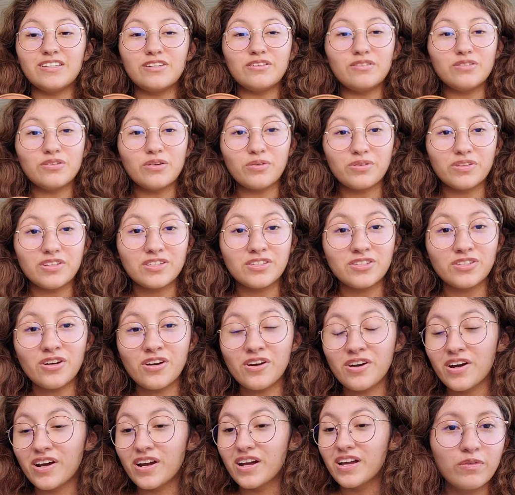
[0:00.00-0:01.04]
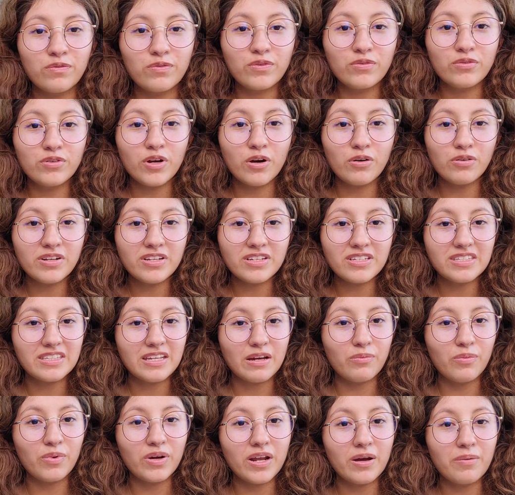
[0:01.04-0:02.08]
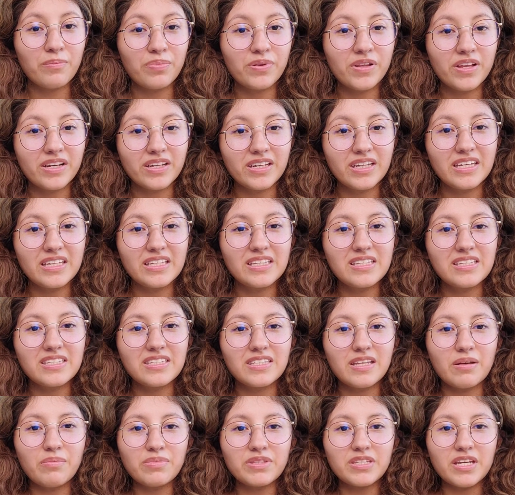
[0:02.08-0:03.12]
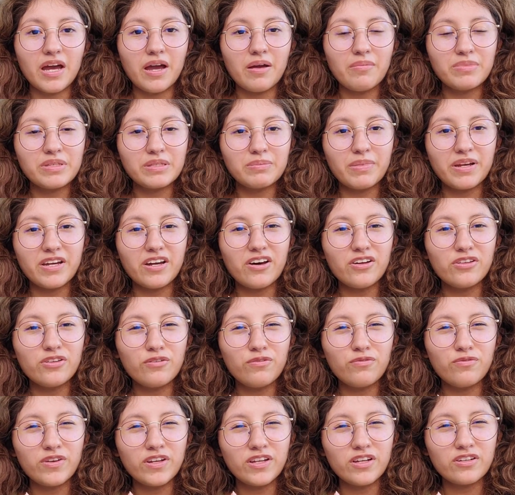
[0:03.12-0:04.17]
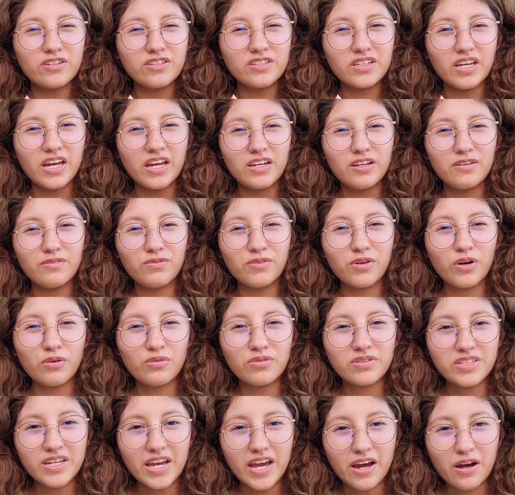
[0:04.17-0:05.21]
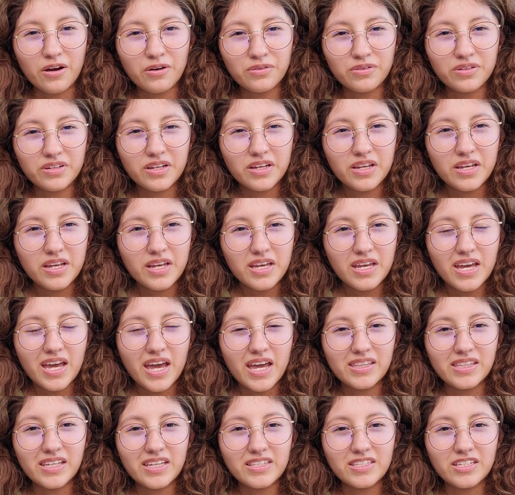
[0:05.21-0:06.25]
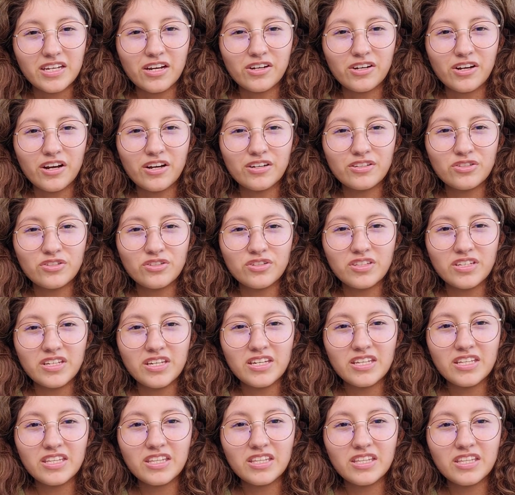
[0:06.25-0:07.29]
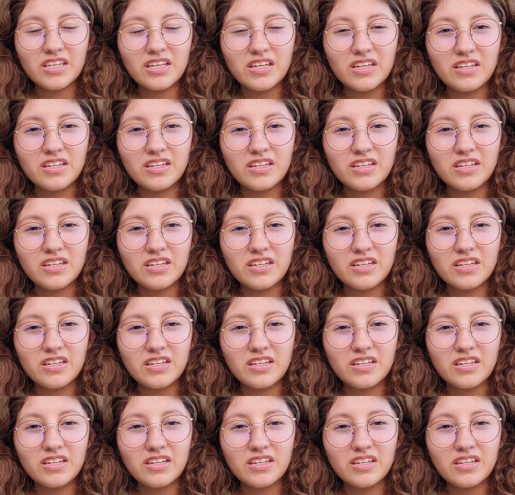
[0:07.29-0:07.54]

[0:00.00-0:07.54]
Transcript: You know the song. If you notice that when I'm plucking, sometimes my other fingers kind of go down and they tug underneath.